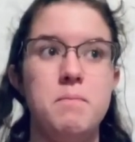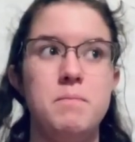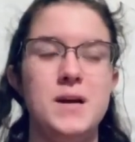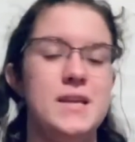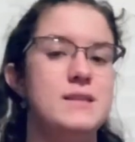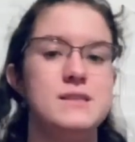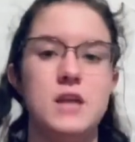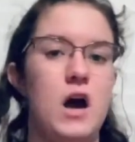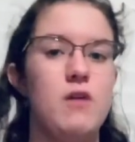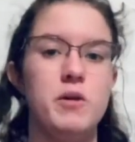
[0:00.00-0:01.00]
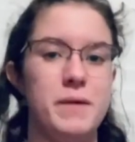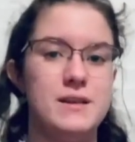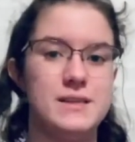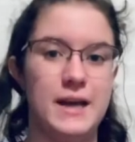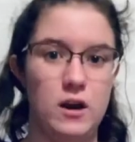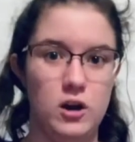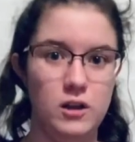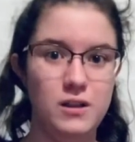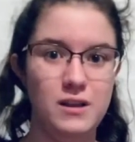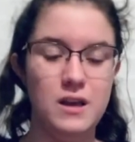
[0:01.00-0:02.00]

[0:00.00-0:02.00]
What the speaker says: but it's not romantic at all.